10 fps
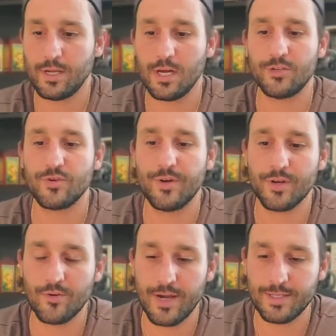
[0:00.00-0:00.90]
contrary to
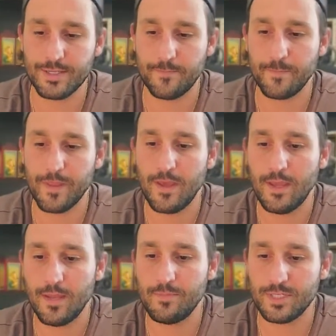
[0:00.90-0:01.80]
Christ.
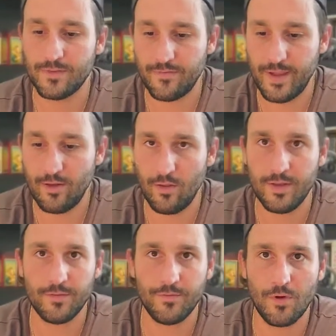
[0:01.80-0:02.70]
It must fail
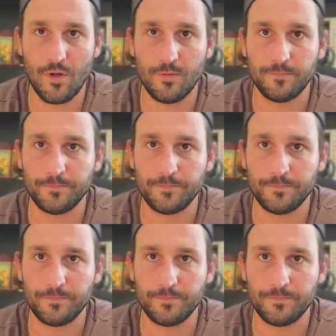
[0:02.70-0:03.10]
and fall.